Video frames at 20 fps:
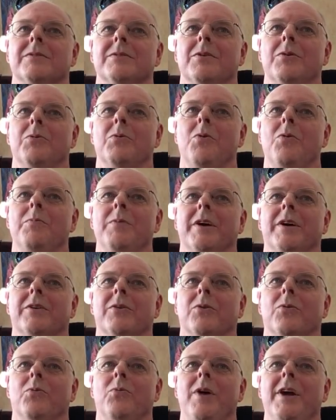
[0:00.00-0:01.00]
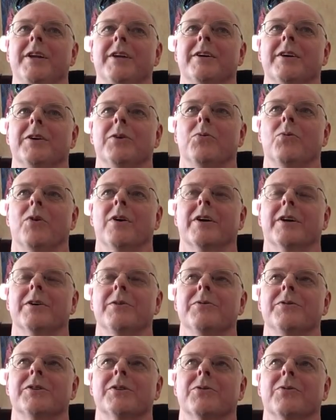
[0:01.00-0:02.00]
aerobic or weight kind of
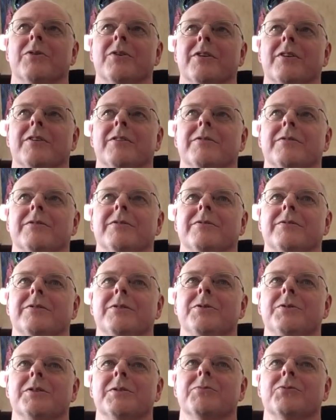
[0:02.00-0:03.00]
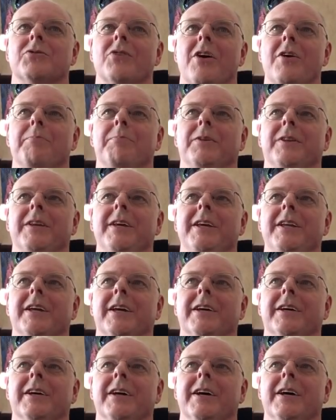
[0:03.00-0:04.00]
workouts, or do some
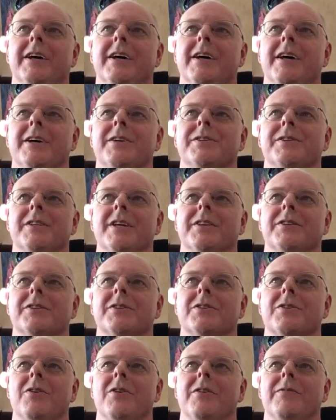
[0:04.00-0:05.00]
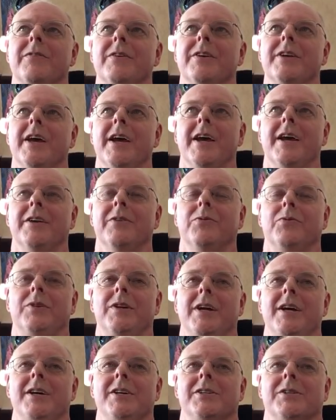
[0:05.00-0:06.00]
trampolining at the start of her day. And
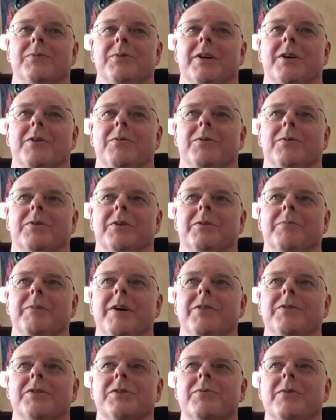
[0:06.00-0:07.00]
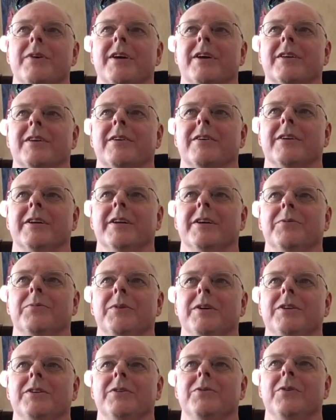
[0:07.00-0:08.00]
yes, we go out to the mountains regularly and
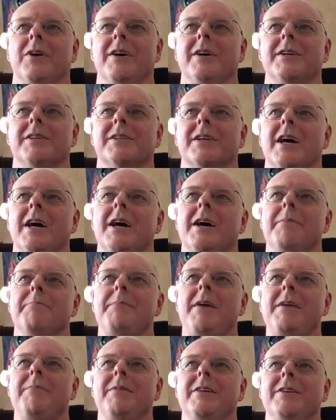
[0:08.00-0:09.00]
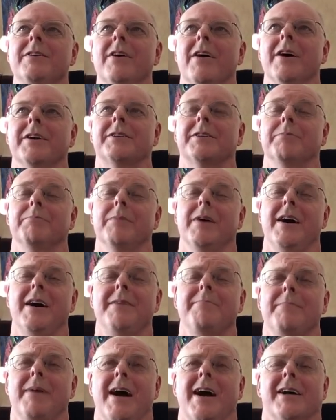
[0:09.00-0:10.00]
we do hikes. Maybe not to
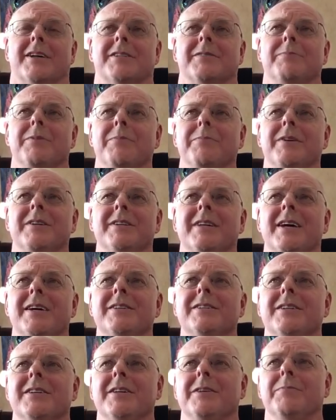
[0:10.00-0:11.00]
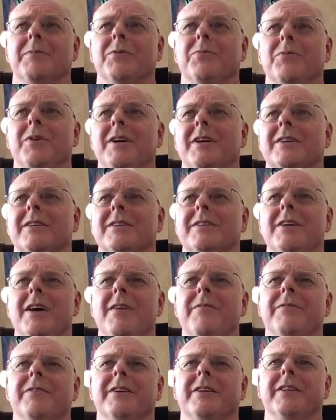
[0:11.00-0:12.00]
my maximum intensity, but we can
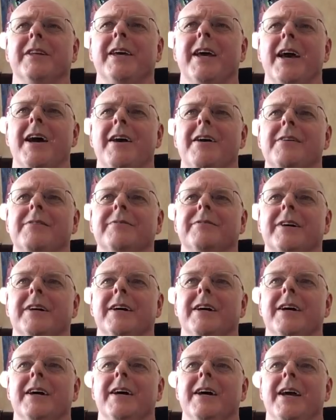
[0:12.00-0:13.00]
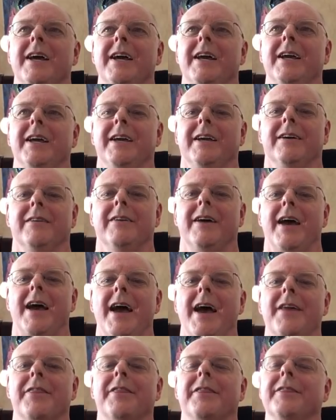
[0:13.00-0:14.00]
definitely have a
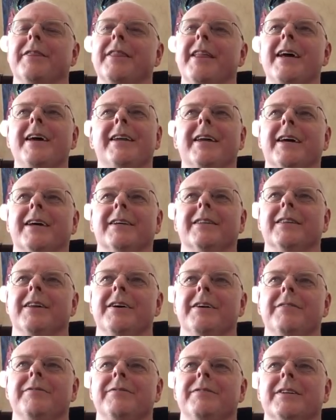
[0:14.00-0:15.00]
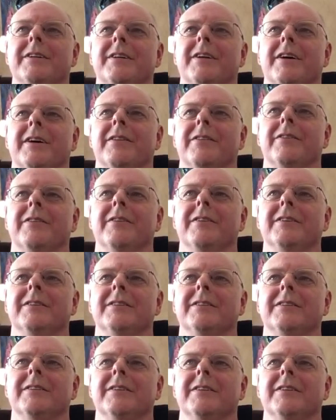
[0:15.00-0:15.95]
athletic life together.